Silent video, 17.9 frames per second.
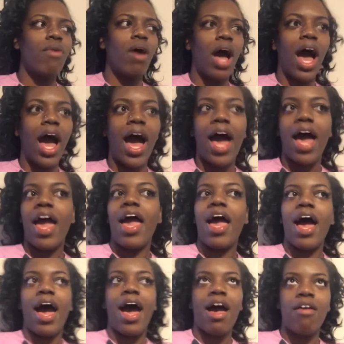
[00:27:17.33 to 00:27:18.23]

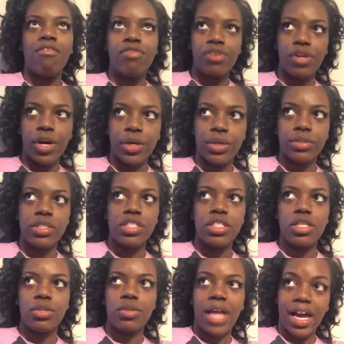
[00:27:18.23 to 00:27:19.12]
I've learned
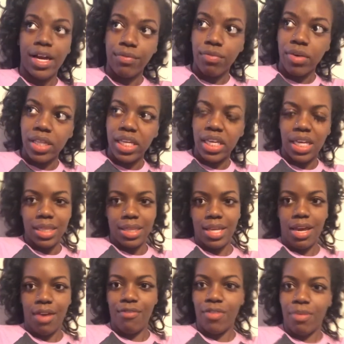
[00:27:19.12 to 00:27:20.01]
to, like, really get
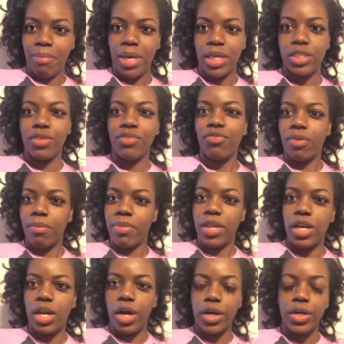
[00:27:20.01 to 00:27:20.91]
the information from the
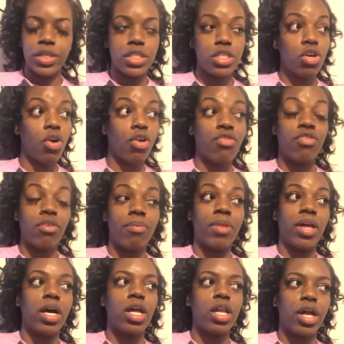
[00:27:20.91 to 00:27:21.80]
nurse or from
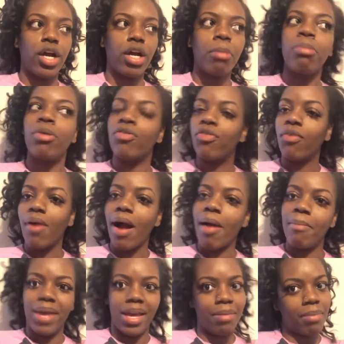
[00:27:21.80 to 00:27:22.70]
the clerk before I
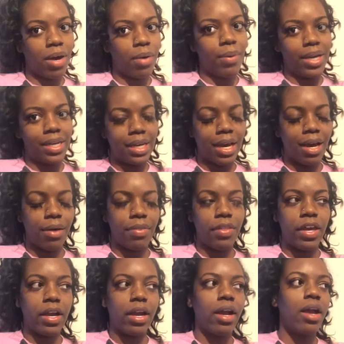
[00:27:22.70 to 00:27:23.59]
make my way down
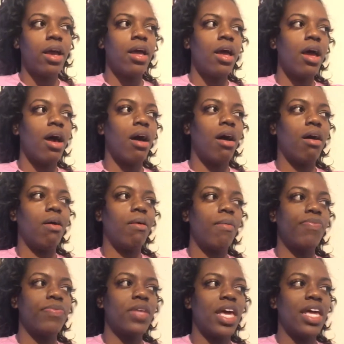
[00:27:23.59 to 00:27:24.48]
there.
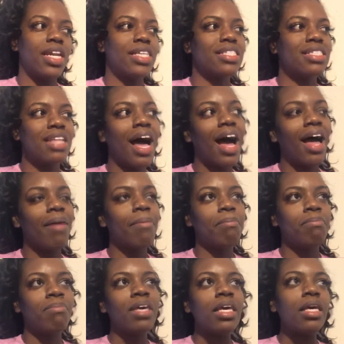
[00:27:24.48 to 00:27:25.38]
And it's not
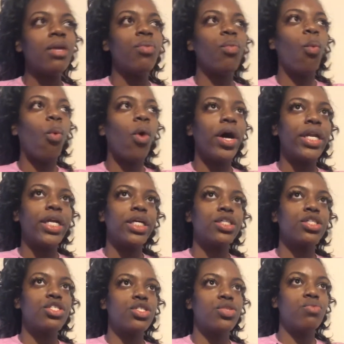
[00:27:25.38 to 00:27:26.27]
me wanting
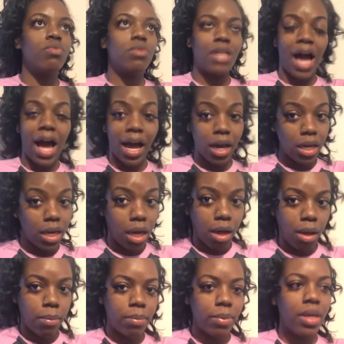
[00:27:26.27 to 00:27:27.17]
to not
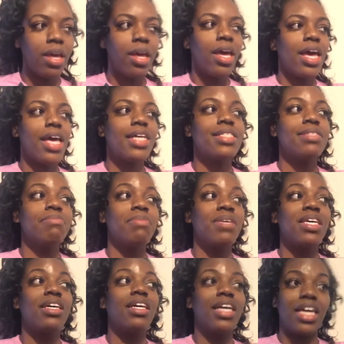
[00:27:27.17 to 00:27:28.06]
come. It's
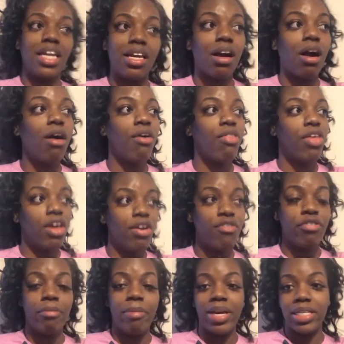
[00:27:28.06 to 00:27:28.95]
me getting all the
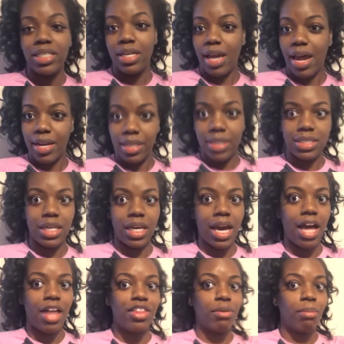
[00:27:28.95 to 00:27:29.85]
information I need to
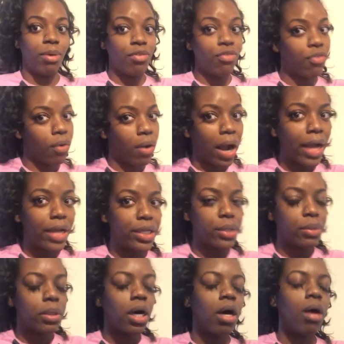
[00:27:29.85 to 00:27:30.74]
gather before I
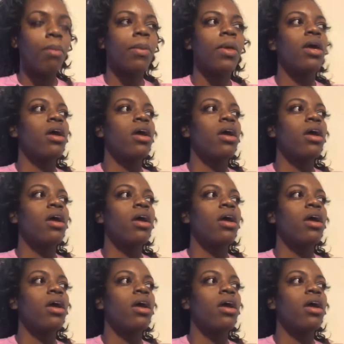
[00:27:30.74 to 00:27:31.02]
do come.